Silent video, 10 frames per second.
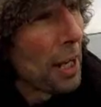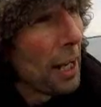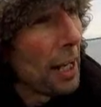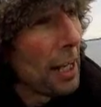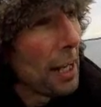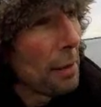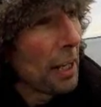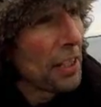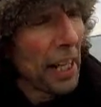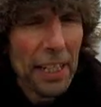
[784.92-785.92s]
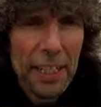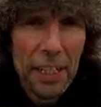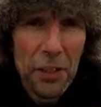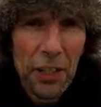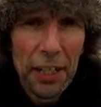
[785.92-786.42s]
in the 80s,
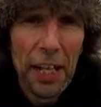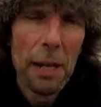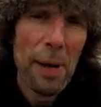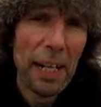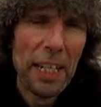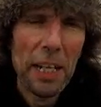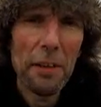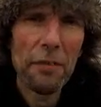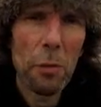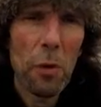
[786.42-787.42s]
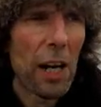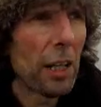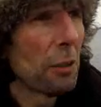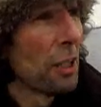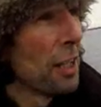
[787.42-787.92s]
and then I came back here for a while,